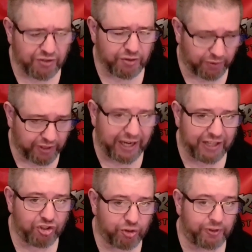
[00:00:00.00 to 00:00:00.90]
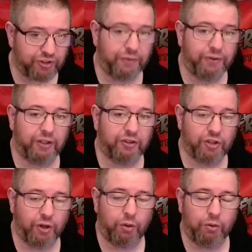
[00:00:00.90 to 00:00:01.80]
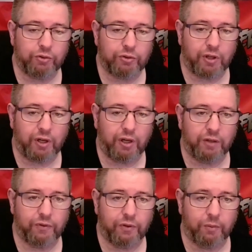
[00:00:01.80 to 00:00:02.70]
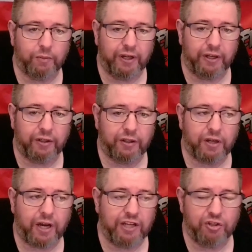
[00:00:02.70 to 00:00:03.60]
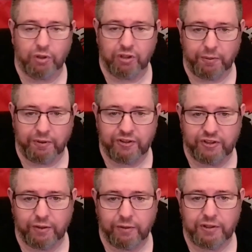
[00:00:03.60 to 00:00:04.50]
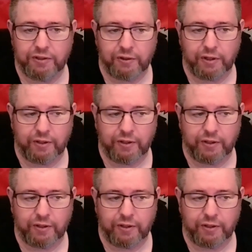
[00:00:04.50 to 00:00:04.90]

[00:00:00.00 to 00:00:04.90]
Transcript: some kaiju specific shows for my Kaiju Unlimited series.